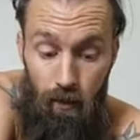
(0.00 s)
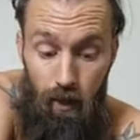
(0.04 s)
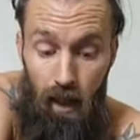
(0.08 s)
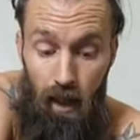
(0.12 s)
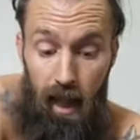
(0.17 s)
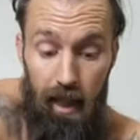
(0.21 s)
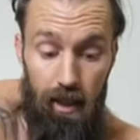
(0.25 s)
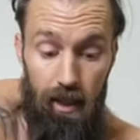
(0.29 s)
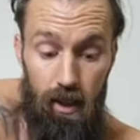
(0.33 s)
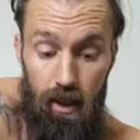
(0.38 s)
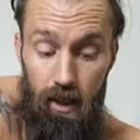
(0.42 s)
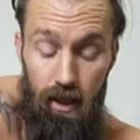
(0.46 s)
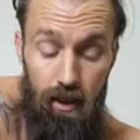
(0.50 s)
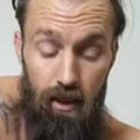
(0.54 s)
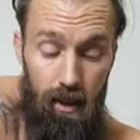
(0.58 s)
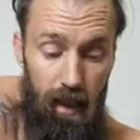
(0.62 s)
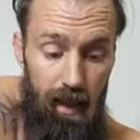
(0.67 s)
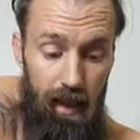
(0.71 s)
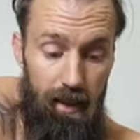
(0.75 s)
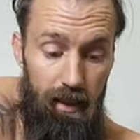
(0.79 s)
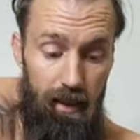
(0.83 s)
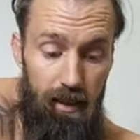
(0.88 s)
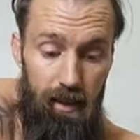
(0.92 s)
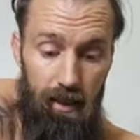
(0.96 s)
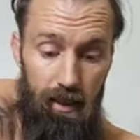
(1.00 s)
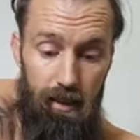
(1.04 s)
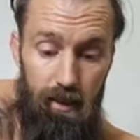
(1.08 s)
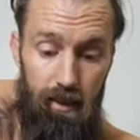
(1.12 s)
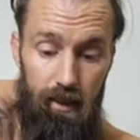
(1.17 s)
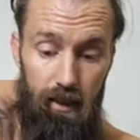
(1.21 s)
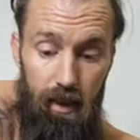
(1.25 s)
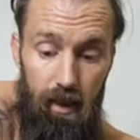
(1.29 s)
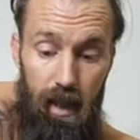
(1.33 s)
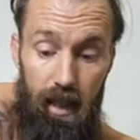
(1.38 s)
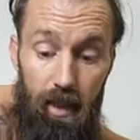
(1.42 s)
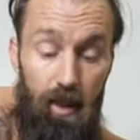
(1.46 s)
I could. I uh,
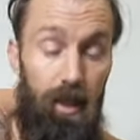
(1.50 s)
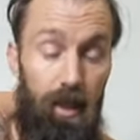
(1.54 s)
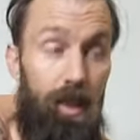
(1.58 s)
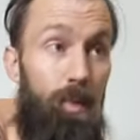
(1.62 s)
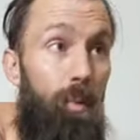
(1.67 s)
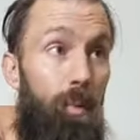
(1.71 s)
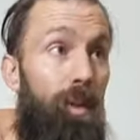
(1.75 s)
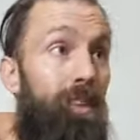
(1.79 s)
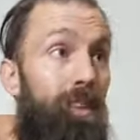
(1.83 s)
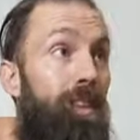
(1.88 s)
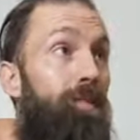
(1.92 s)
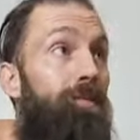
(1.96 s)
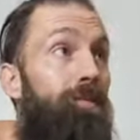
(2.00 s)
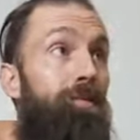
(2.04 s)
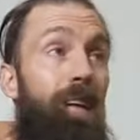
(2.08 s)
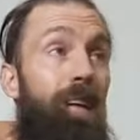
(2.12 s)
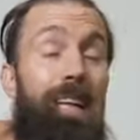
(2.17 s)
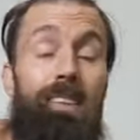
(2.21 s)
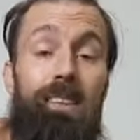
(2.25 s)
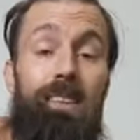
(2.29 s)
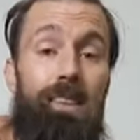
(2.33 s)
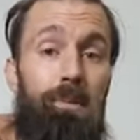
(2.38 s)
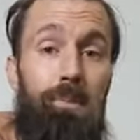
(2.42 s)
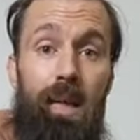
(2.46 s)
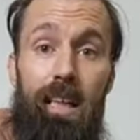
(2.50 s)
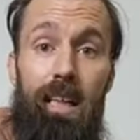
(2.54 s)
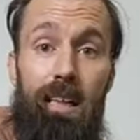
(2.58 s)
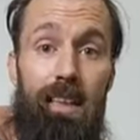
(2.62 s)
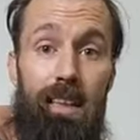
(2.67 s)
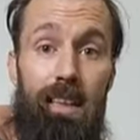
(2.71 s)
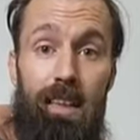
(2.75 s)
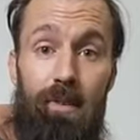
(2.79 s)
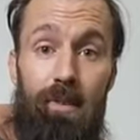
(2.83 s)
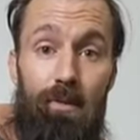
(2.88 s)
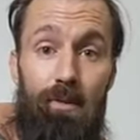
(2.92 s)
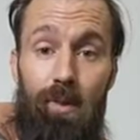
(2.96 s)
I already went to fight somebody
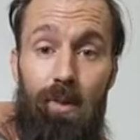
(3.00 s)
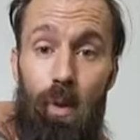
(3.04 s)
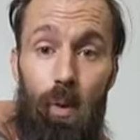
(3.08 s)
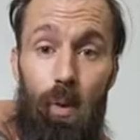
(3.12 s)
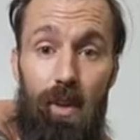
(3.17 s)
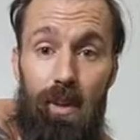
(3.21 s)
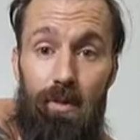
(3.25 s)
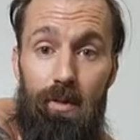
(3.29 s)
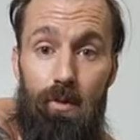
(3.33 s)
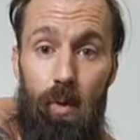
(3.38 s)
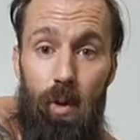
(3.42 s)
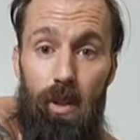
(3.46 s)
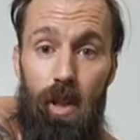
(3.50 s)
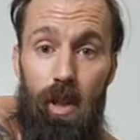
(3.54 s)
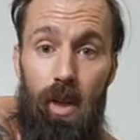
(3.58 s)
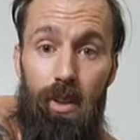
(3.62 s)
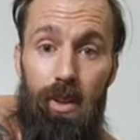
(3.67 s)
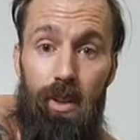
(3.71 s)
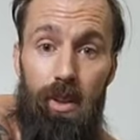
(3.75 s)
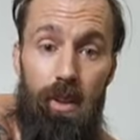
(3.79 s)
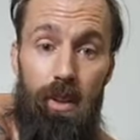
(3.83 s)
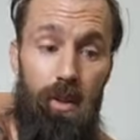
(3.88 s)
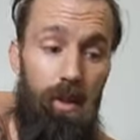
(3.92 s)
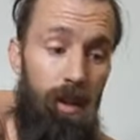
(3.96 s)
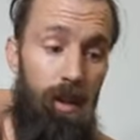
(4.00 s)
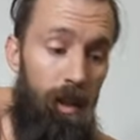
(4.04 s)
in Florida, Fort Lauderdale.